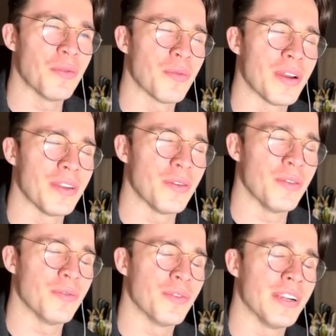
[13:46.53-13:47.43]
when
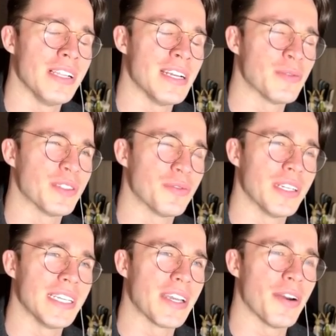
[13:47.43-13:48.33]
you realize what's
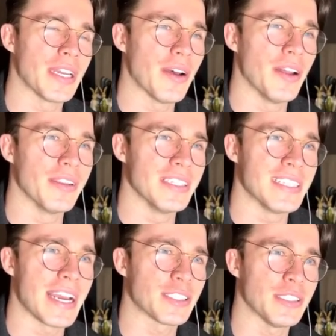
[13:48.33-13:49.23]
really going on is
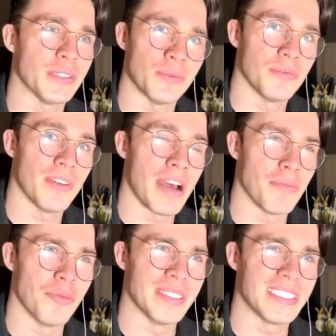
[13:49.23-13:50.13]
actually far
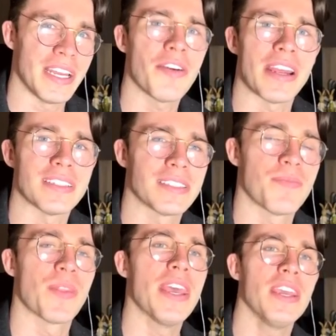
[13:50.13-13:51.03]
more mysterious.